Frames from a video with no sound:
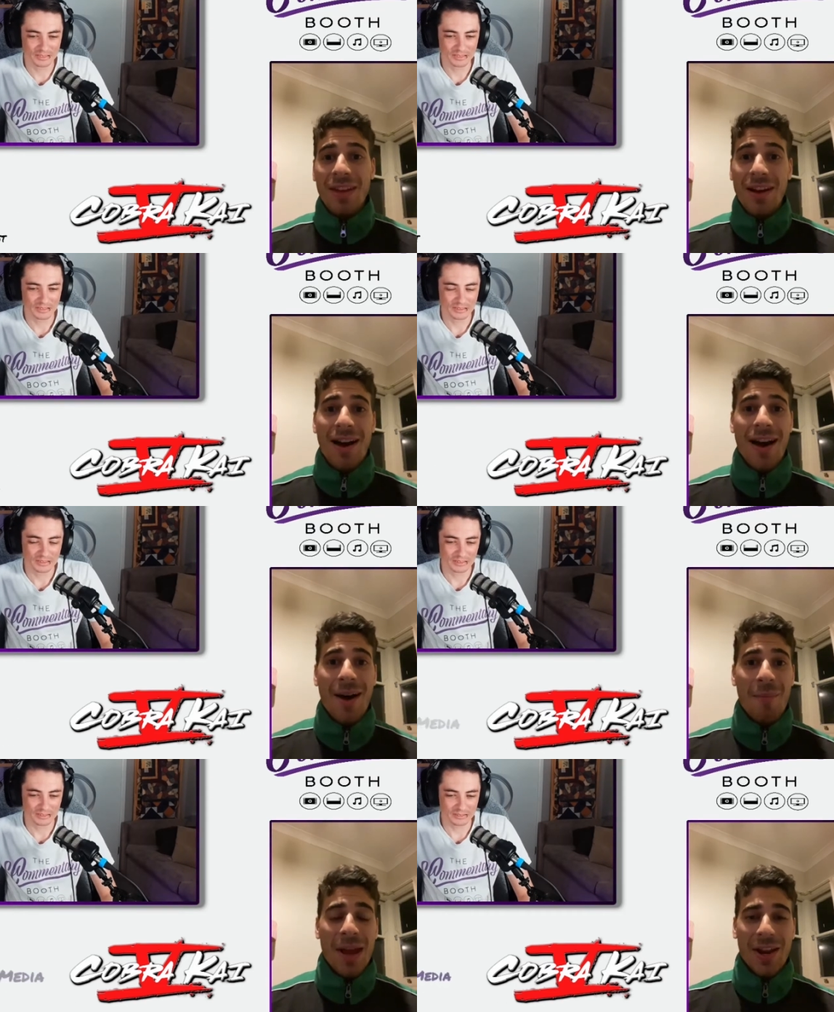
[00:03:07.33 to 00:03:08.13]

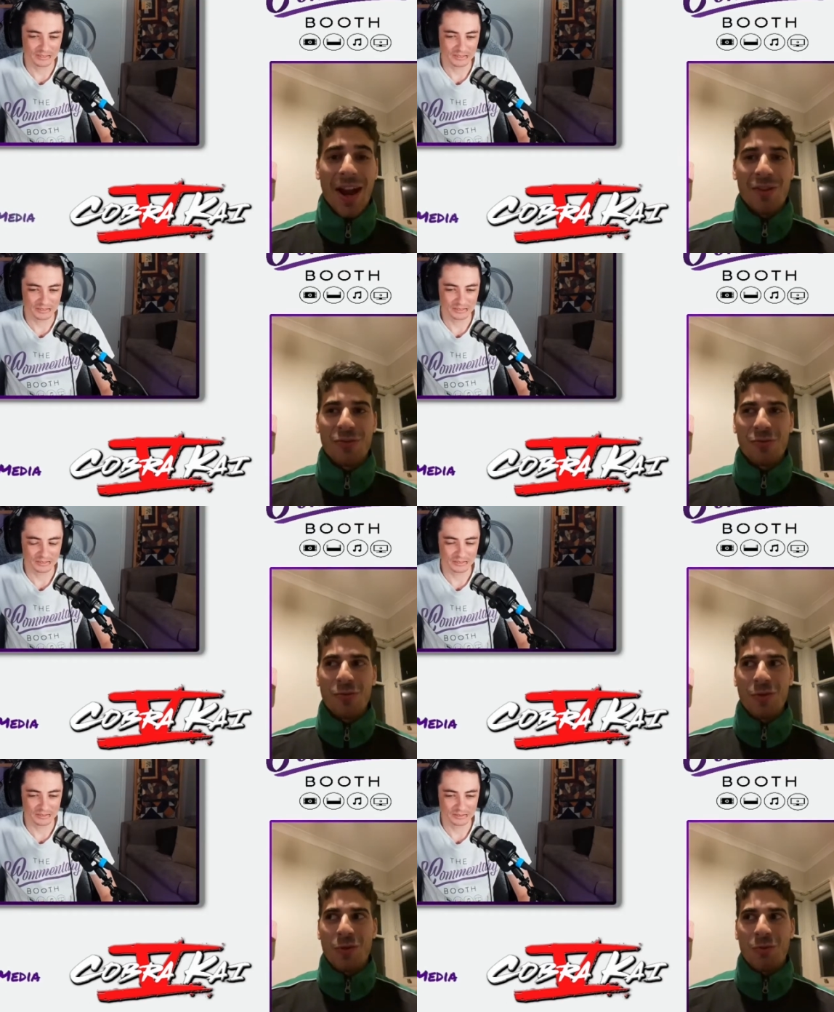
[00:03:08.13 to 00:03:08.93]
Speaker 1: um, and kind of
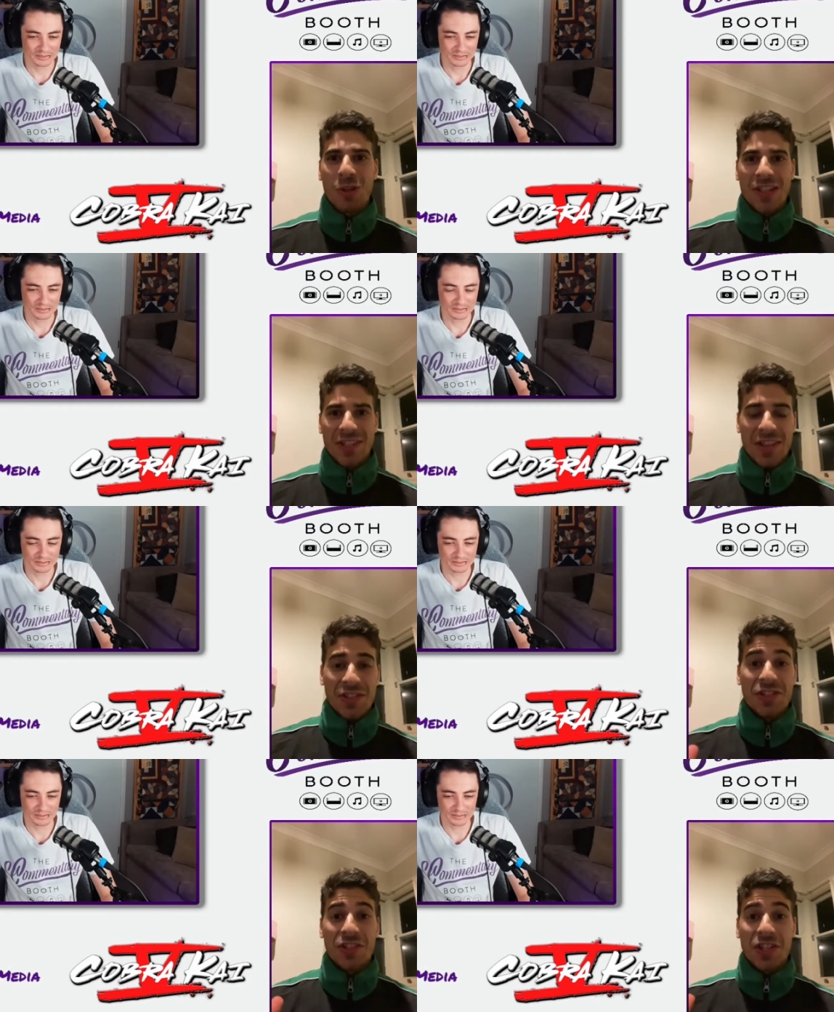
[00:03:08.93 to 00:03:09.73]
realizing that this
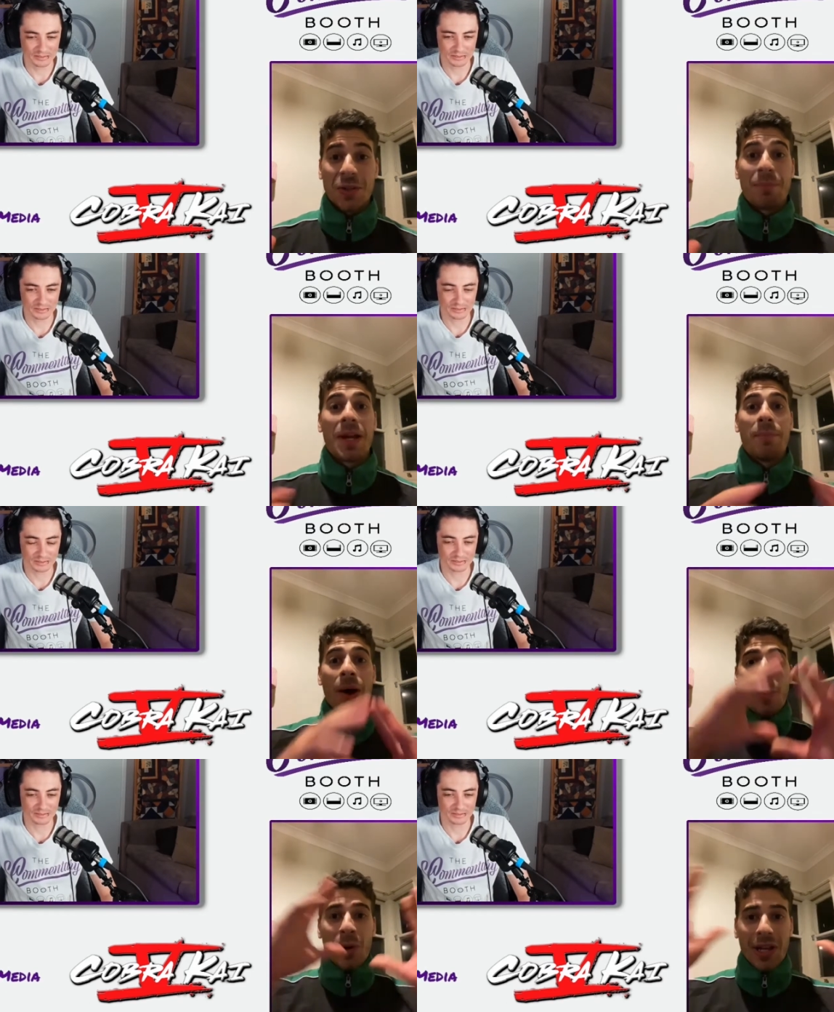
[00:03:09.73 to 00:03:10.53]
is just such a bigger
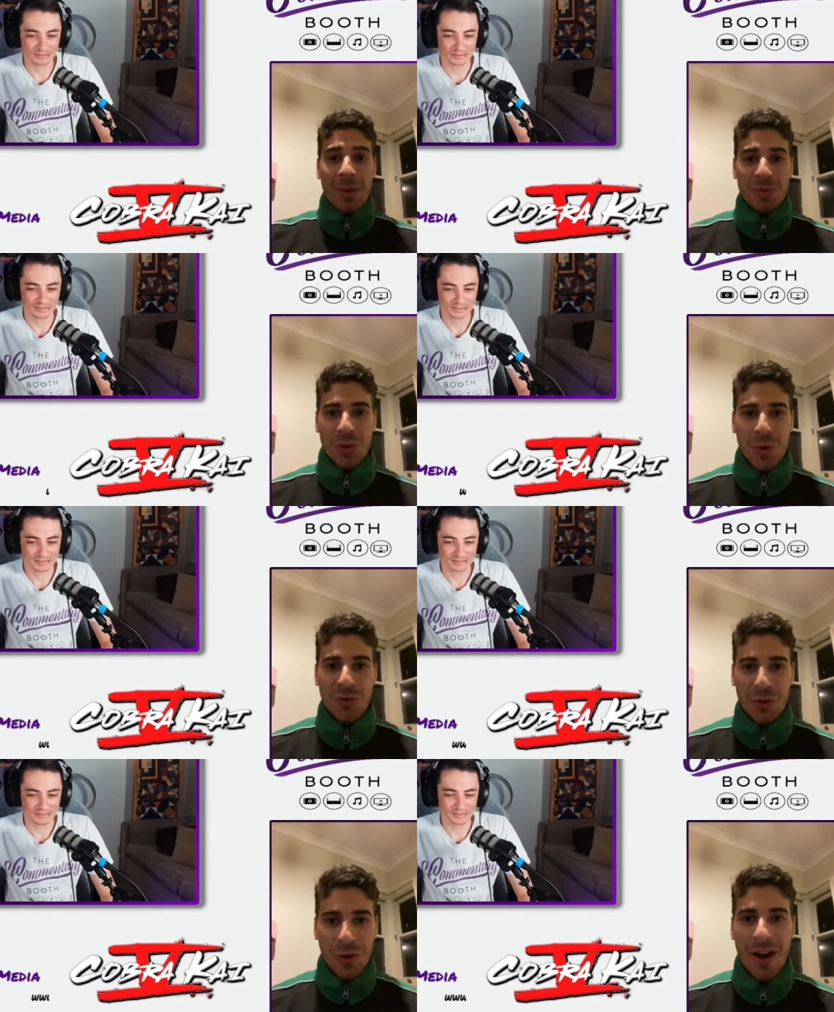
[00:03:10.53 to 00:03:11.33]
bubble when it comes to the world of
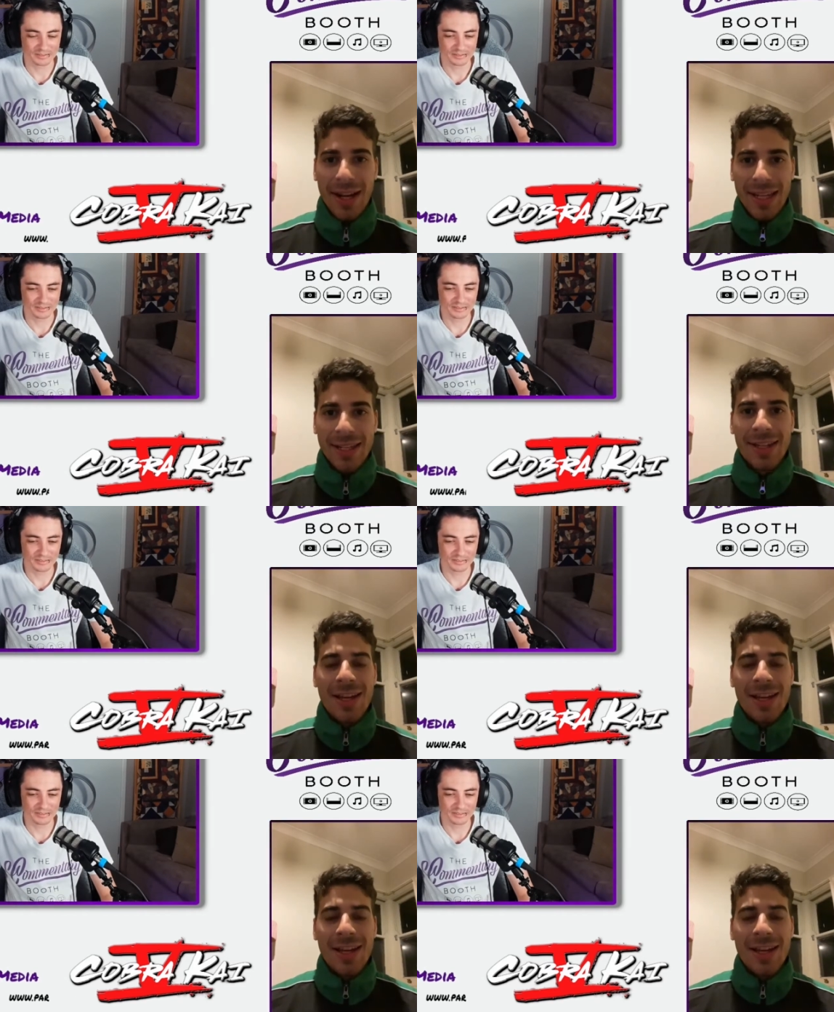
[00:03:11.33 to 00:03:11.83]
karate